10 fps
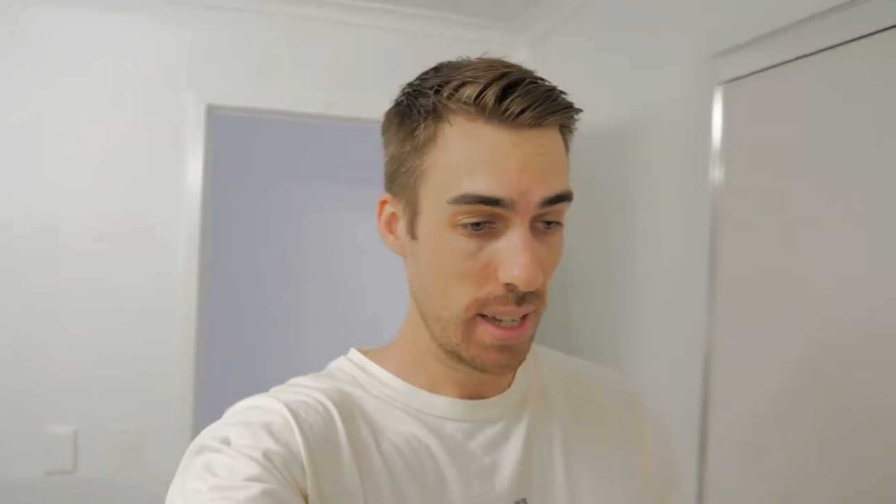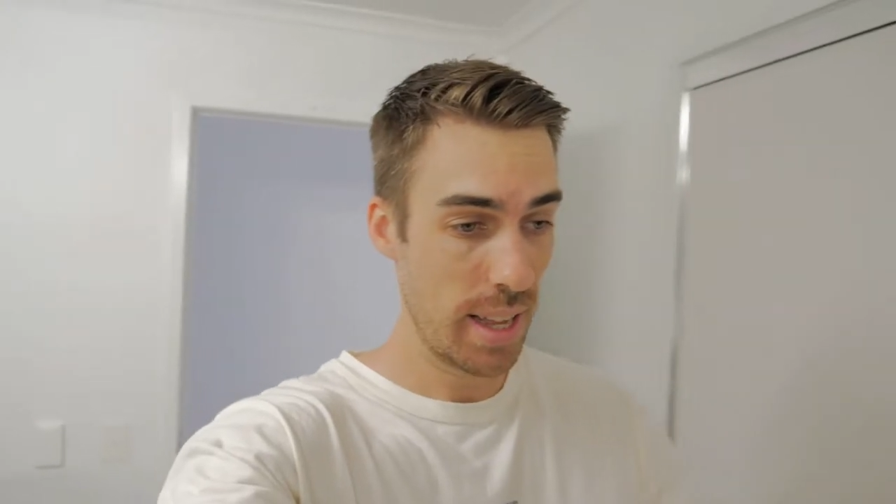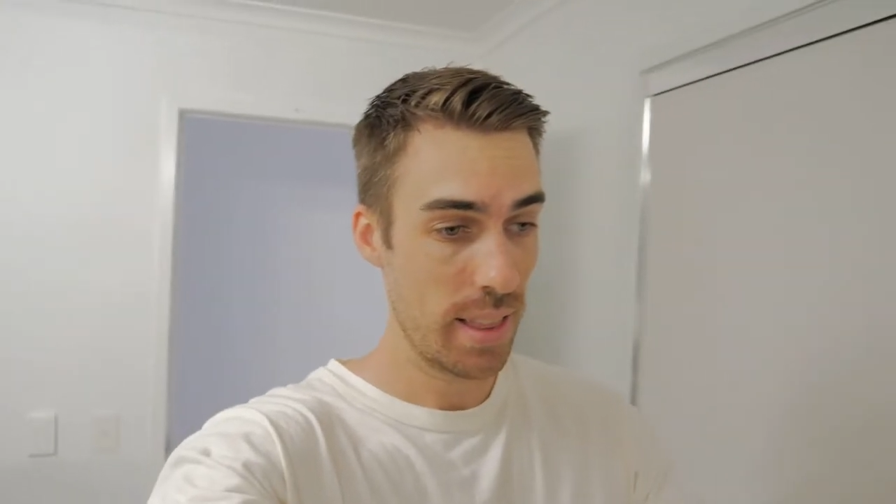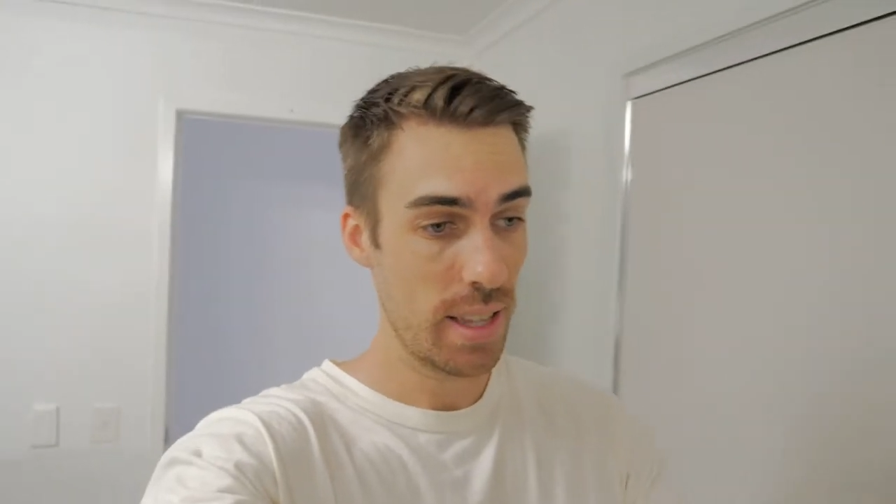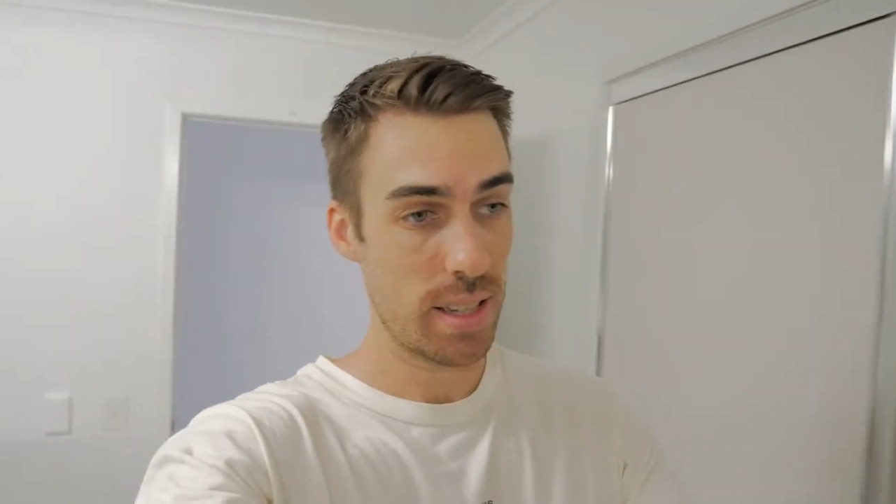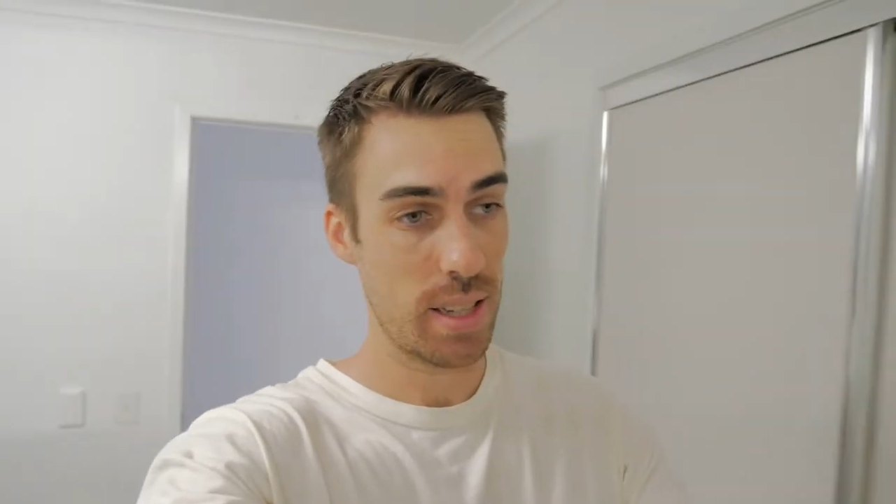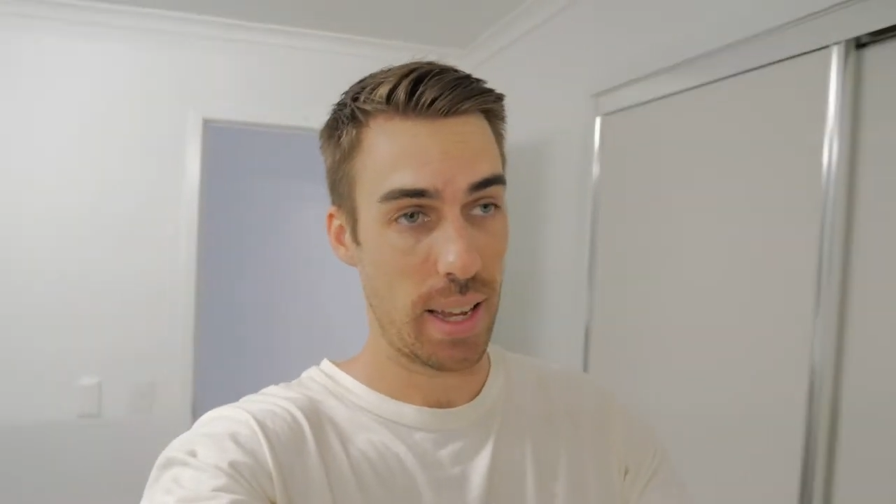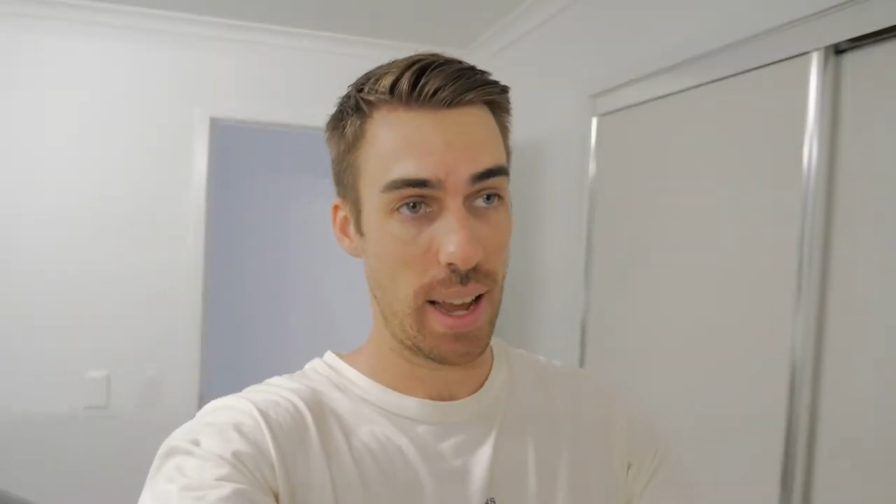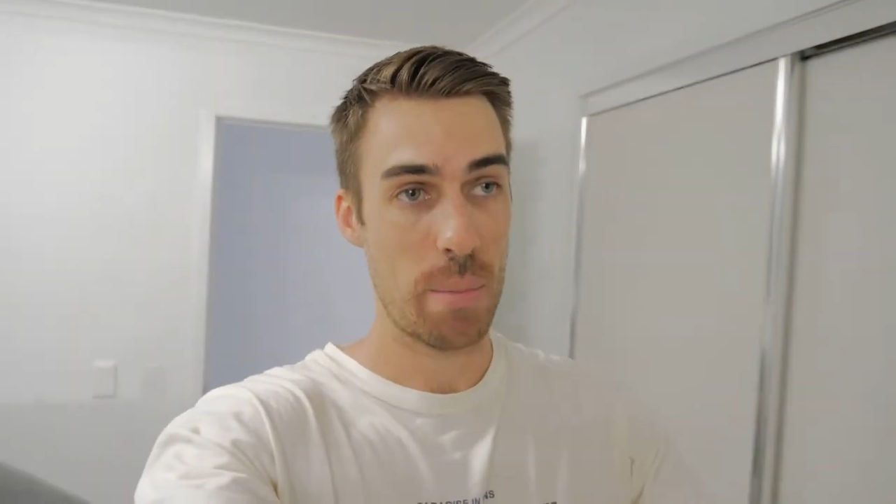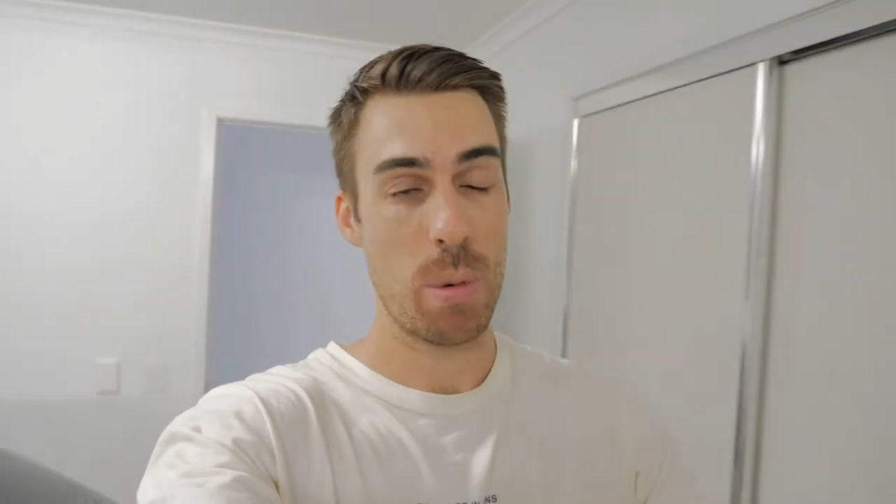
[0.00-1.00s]
And this
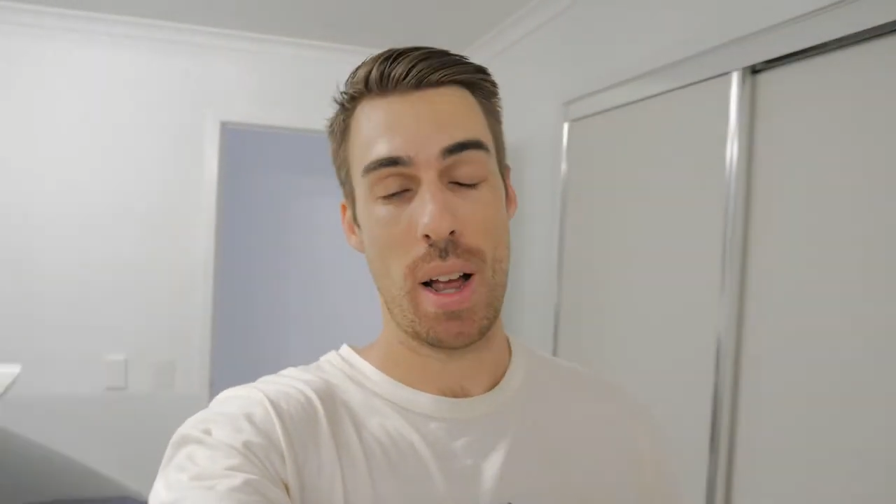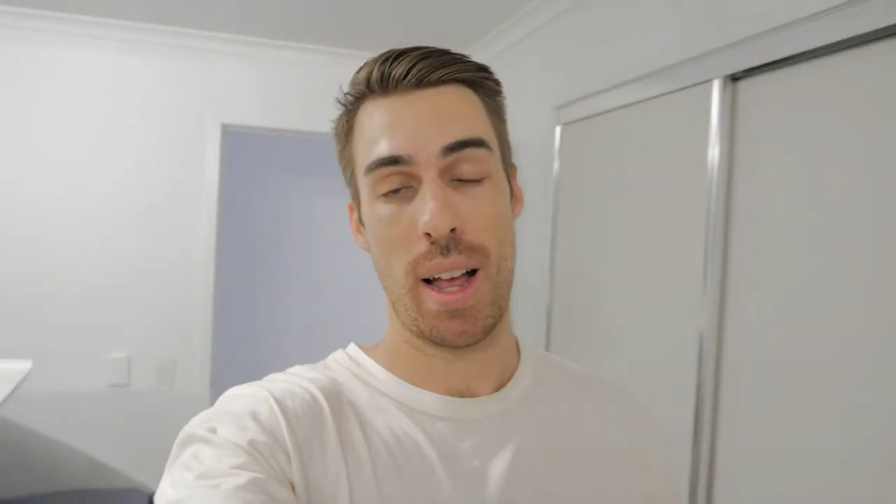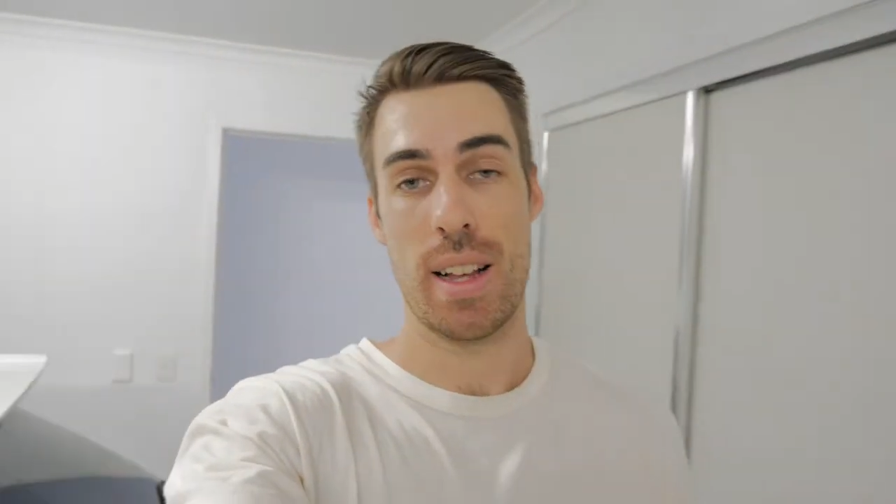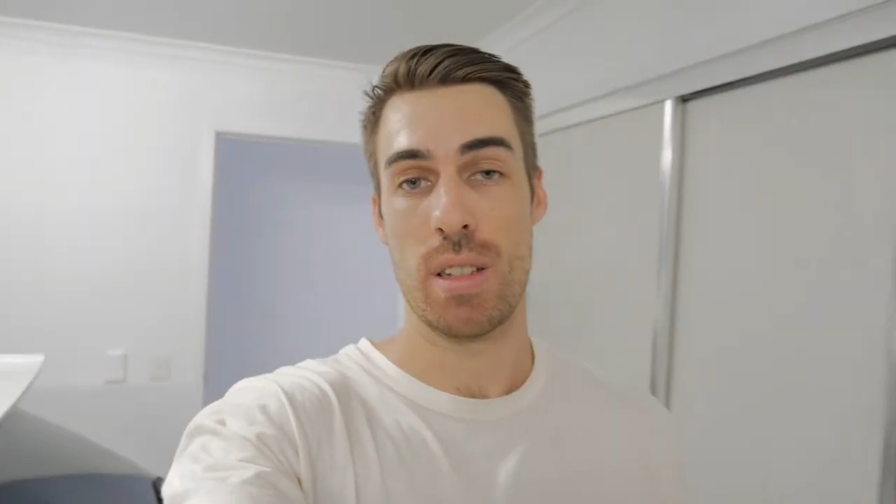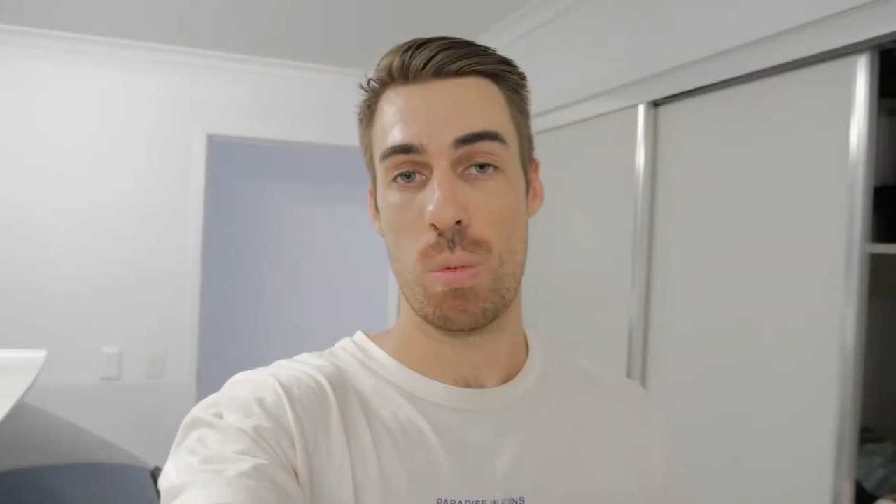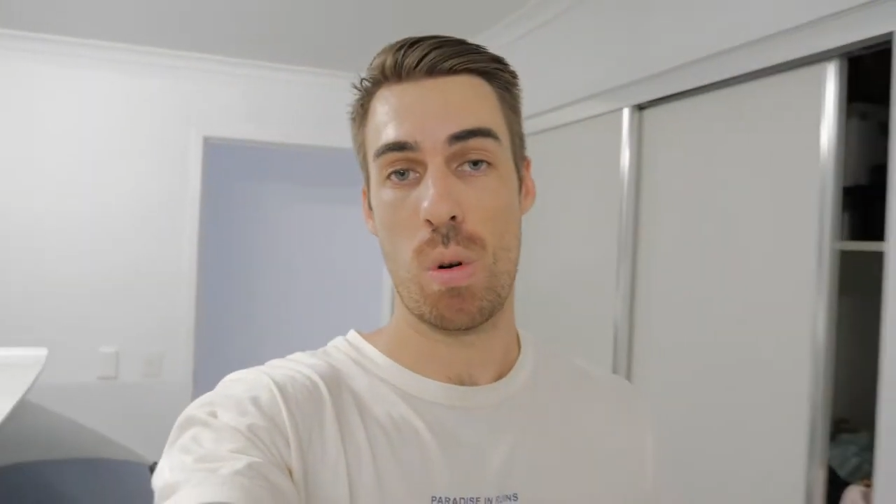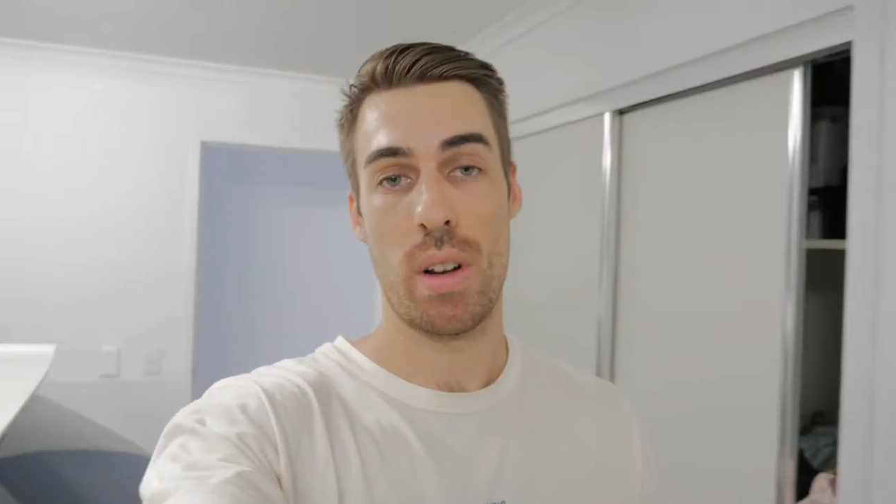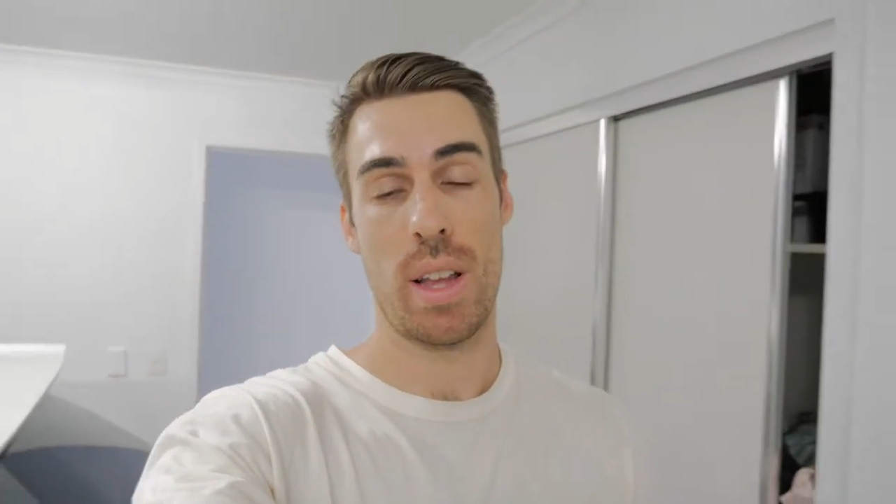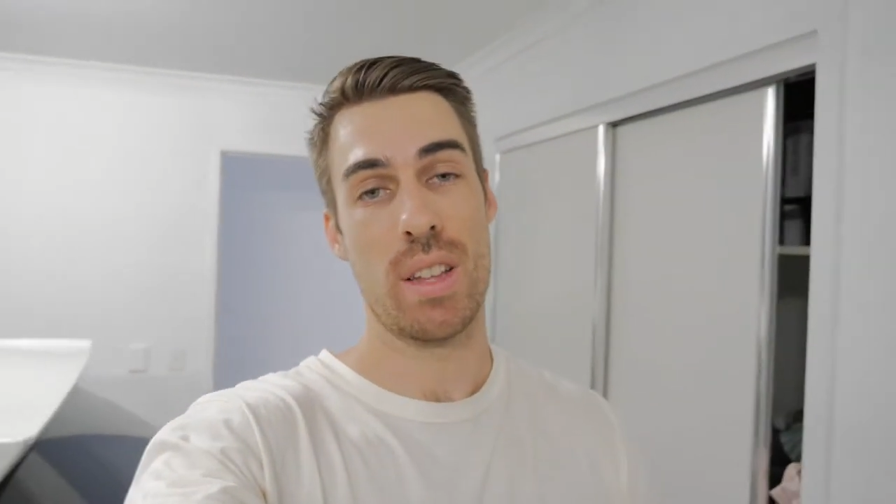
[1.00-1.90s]
camera has what